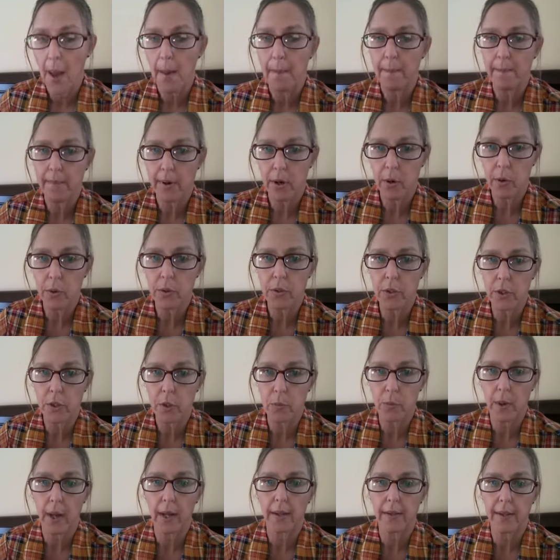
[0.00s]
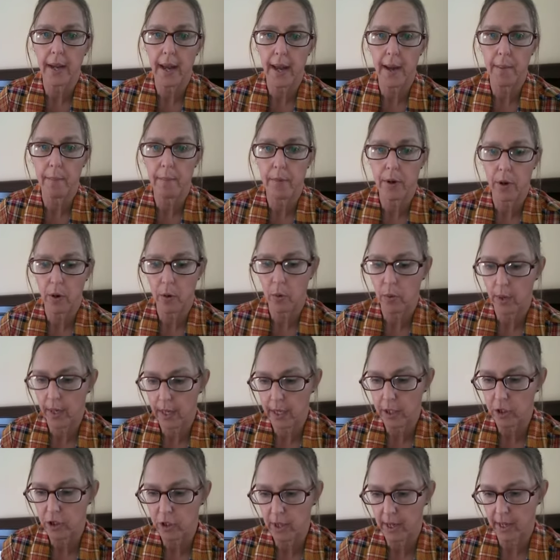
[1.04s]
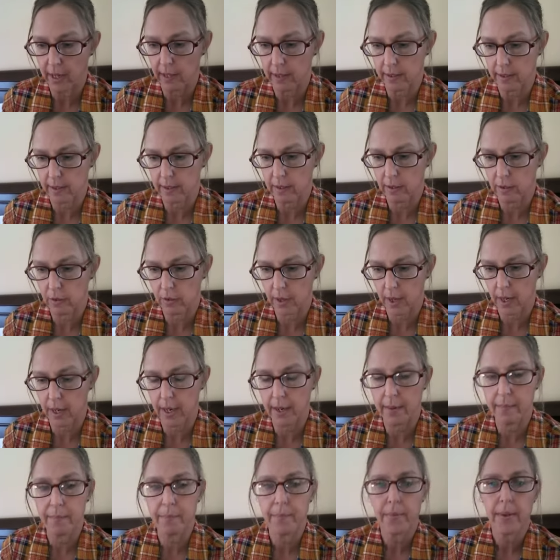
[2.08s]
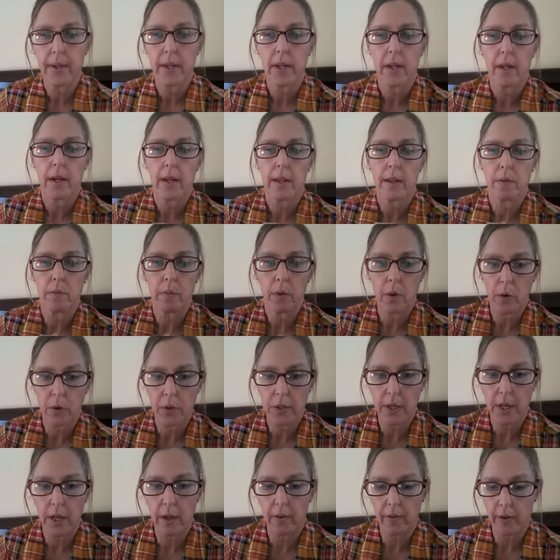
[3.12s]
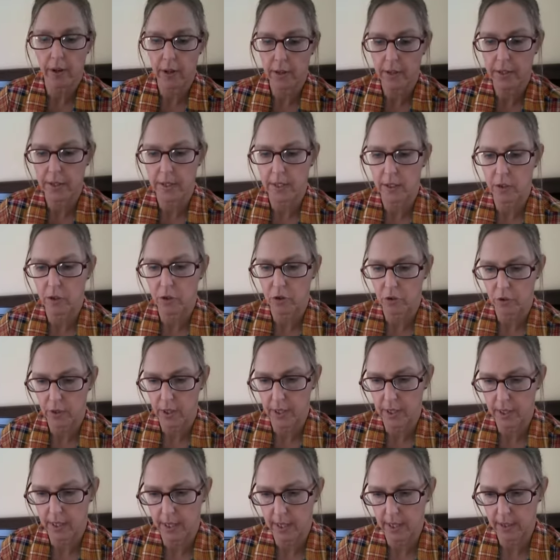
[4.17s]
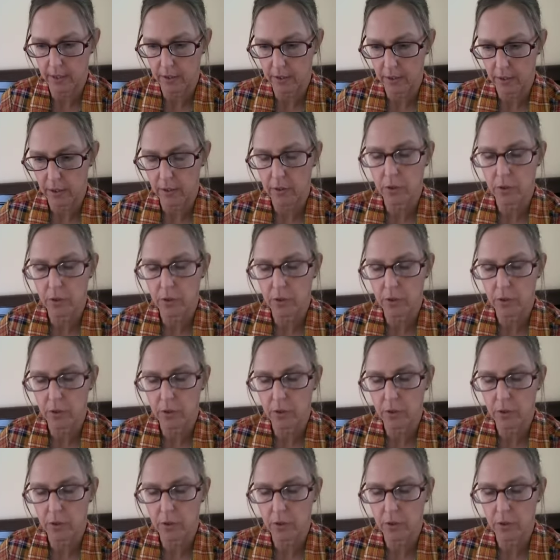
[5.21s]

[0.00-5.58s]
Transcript: Mohs is spelled M-O-H-S, okay? The Mohs scale of hardness and streak tests.